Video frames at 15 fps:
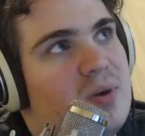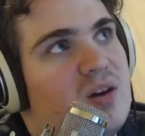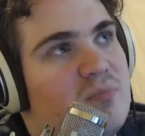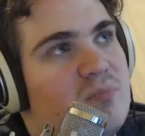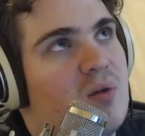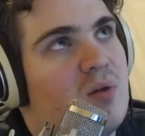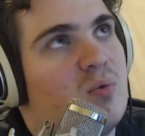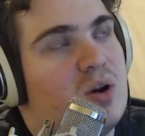give
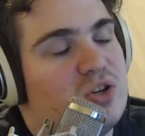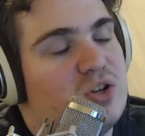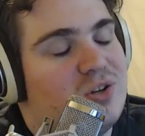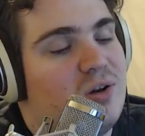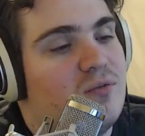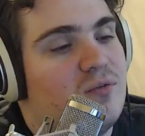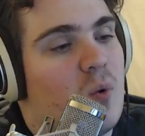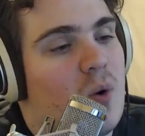my
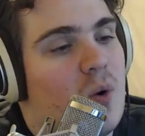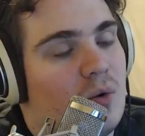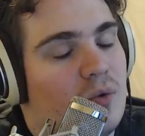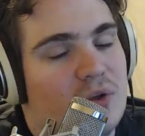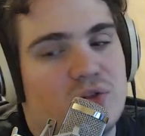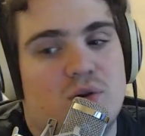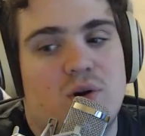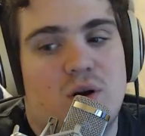reasoning for why I don't
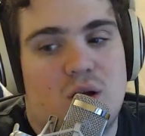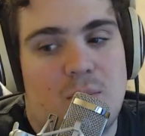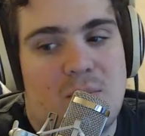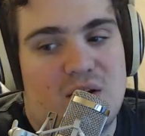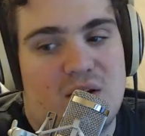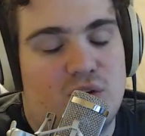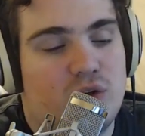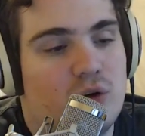think they're going to come
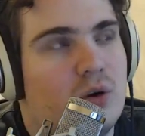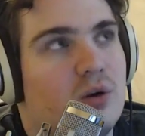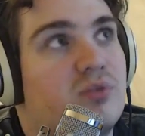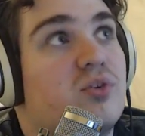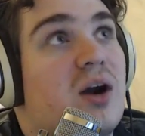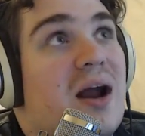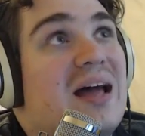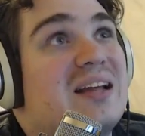back to Dota
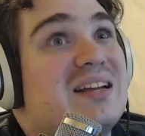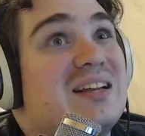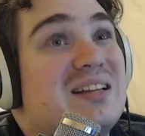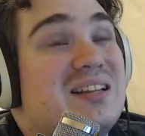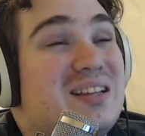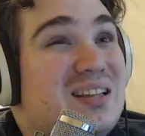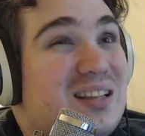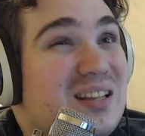for at
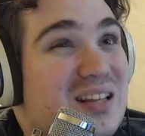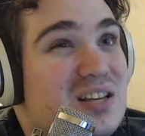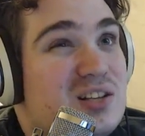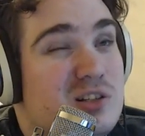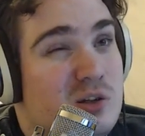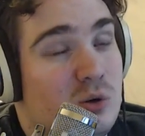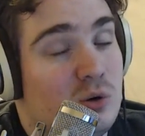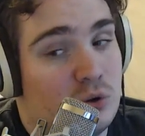
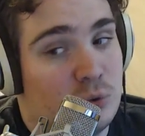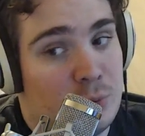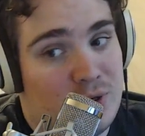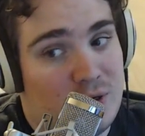least 2 to 3